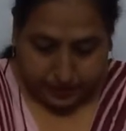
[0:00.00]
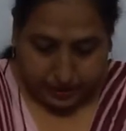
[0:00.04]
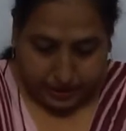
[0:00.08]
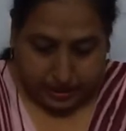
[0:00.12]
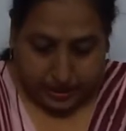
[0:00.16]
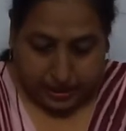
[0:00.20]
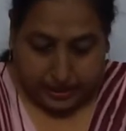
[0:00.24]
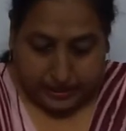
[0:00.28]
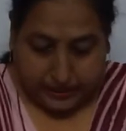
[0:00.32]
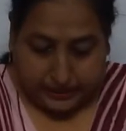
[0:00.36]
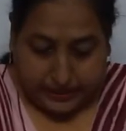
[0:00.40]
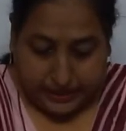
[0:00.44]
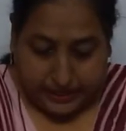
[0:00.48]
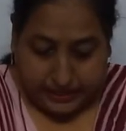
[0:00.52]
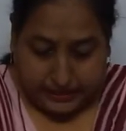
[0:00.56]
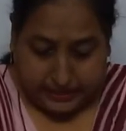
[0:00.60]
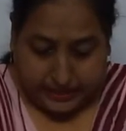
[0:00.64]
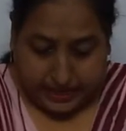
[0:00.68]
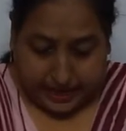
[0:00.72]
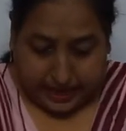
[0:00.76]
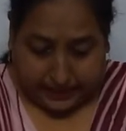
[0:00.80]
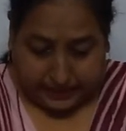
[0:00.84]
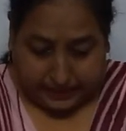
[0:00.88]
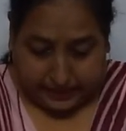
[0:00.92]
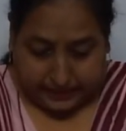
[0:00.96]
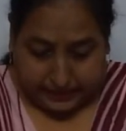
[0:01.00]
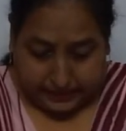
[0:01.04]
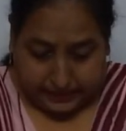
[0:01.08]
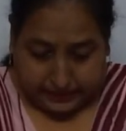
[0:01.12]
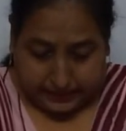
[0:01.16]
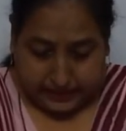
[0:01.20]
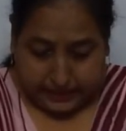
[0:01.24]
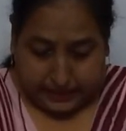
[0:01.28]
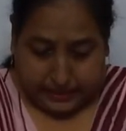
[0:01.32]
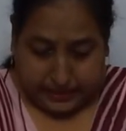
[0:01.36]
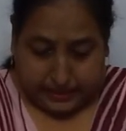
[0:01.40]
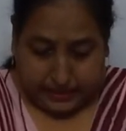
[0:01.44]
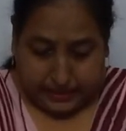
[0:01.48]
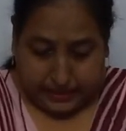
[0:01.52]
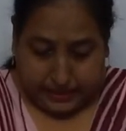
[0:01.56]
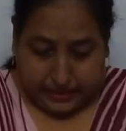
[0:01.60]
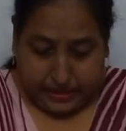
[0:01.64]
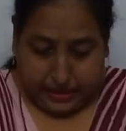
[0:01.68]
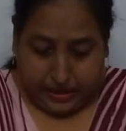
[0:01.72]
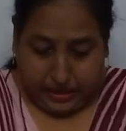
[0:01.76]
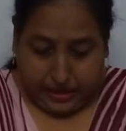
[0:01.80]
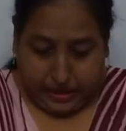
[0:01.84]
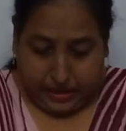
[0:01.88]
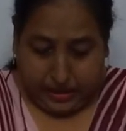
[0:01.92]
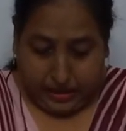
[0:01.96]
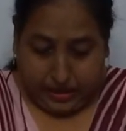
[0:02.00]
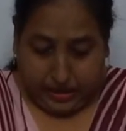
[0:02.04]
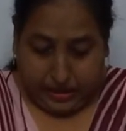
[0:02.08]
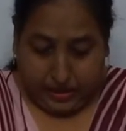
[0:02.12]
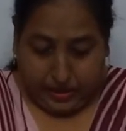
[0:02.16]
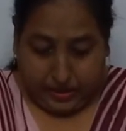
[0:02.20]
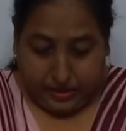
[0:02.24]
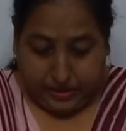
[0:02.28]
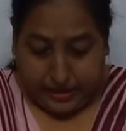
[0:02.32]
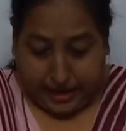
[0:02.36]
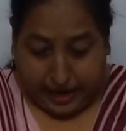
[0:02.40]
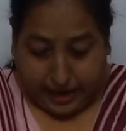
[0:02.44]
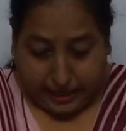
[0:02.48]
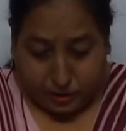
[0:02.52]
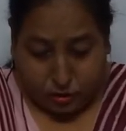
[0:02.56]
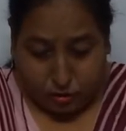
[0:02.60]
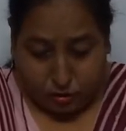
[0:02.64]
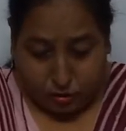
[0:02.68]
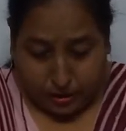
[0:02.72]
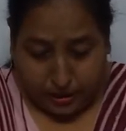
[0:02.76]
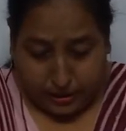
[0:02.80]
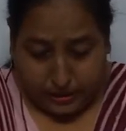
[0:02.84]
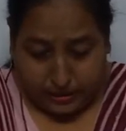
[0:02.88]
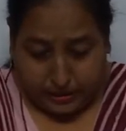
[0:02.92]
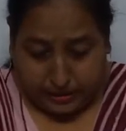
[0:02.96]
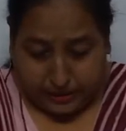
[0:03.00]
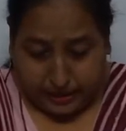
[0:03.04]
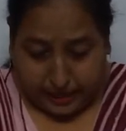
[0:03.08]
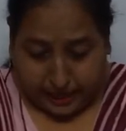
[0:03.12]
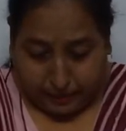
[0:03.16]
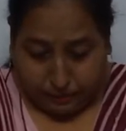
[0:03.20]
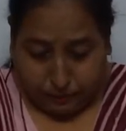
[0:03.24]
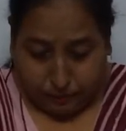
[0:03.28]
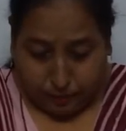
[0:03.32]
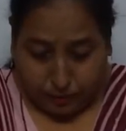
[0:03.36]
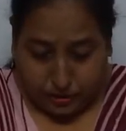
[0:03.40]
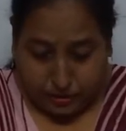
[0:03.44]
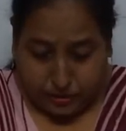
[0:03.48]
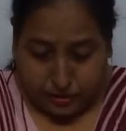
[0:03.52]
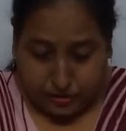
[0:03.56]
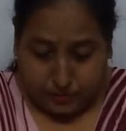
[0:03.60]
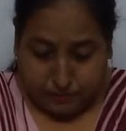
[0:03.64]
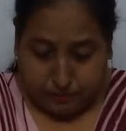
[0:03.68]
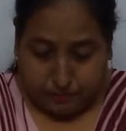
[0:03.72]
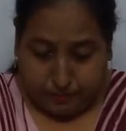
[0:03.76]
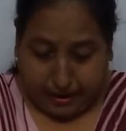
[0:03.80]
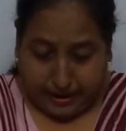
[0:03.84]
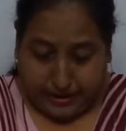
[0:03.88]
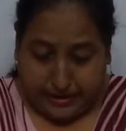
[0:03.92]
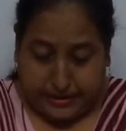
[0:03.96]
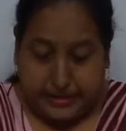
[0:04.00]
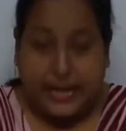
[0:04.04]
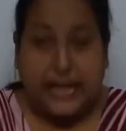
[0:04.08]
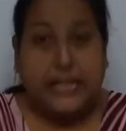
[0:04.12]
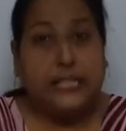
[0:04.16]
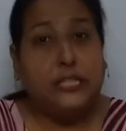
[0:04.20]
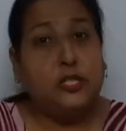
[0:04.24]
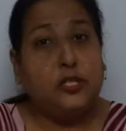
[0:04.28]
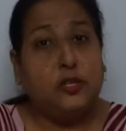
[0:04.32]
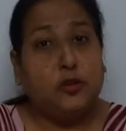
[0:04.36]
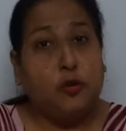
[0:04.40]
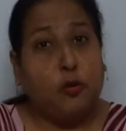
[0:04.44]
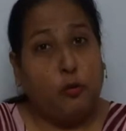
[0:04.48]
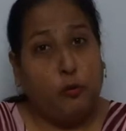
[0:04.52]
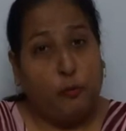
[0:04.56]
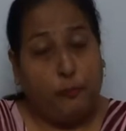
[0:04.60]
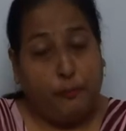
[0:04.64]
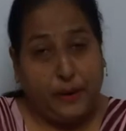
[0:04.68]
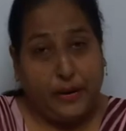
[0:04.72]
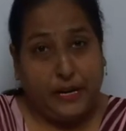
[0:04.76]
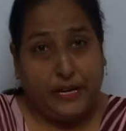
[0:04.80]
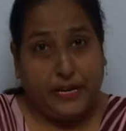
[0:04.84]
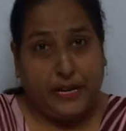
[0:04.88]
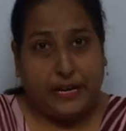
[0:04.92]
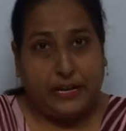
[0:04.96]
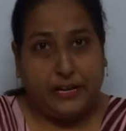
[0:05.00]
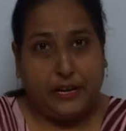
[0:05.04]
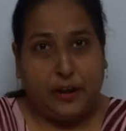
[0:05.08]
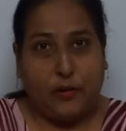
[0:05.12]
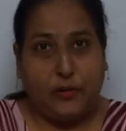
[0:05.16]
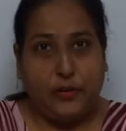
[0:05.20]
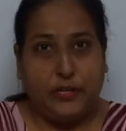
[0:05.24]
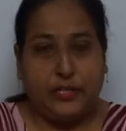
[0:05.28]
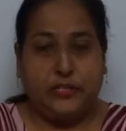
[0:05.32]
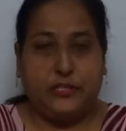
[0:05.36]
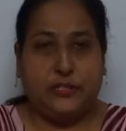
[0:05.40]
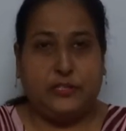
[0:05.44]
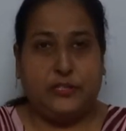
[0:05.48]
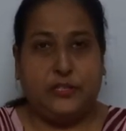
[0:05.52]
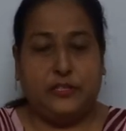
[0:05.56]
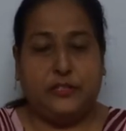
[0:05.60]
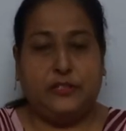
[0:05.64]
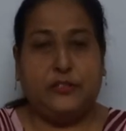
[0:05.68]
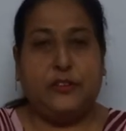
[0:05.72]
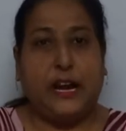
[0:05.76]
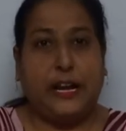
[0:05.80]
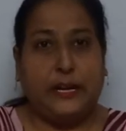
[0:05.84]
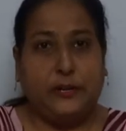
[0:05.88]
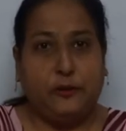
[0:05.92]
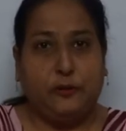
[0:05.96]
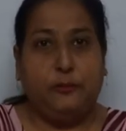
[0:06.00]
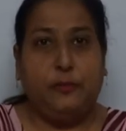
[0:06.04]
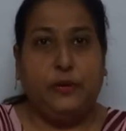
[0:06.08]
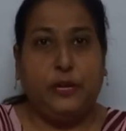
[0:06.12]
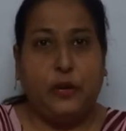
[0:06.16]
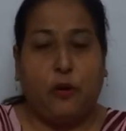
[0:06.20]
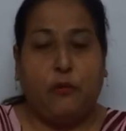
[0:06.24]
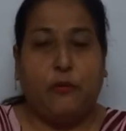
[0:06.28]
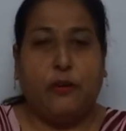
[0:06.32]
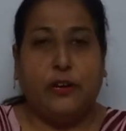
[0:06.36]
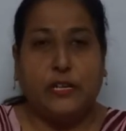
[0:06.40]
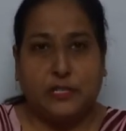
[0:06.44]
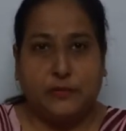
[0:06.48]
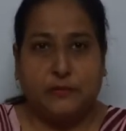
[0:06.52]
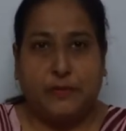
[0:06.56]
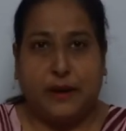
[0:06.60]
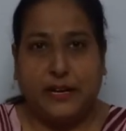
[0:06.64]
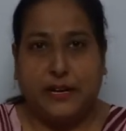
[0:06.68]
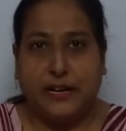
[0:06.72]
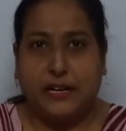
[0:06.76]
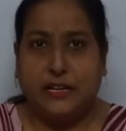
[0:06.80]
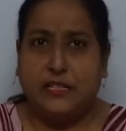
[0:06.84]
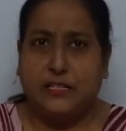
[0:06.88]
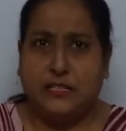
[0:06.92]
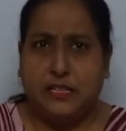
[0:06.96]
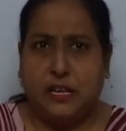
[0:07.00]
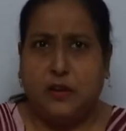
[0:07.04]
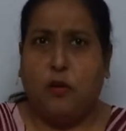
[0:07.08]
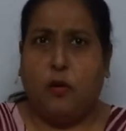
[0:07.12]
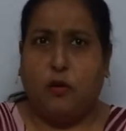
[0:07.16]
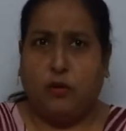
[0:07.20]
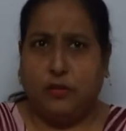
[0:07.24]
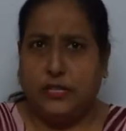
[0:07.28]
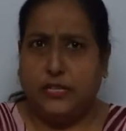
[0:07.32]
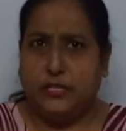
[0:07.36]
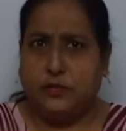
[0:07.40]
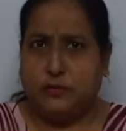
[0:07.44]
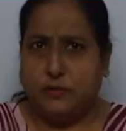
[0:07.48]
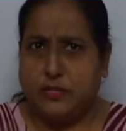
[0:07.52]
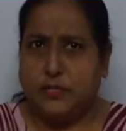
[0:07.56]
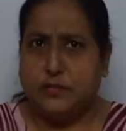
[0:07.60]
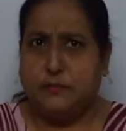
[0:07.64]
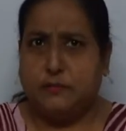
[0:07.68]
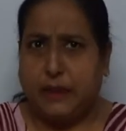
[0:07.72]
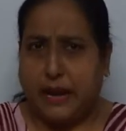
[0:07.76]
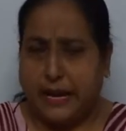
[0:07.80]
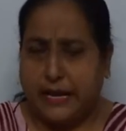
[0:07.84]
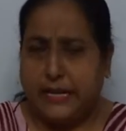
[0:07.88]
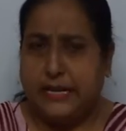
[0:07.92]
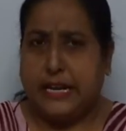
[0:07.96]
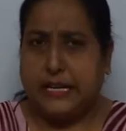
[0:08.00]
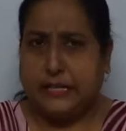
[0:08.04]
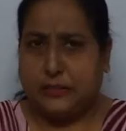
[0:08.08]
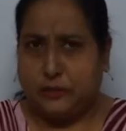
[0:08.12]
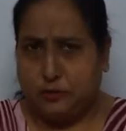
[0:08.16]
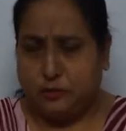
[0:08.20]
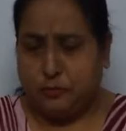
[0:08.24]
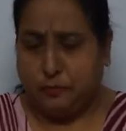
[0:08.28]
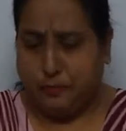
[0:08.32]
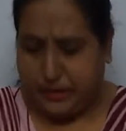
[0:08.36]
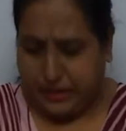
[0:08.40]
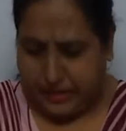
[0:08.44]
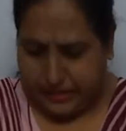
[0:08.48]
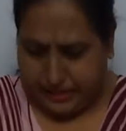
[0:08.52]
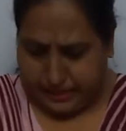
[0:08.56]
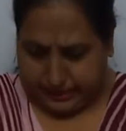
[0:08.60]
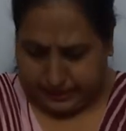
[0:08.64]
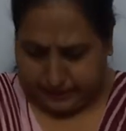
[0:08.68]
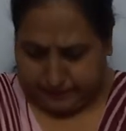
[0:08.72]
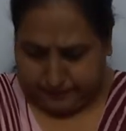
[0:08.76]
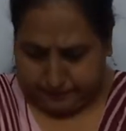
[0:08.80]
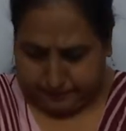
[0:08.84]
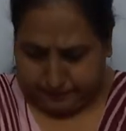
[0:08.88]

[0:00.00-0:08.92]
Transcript: Think tank. Naturally, that was my next opinion. Now he's trying to be over smart and he's saying, oh, this was my next opinion.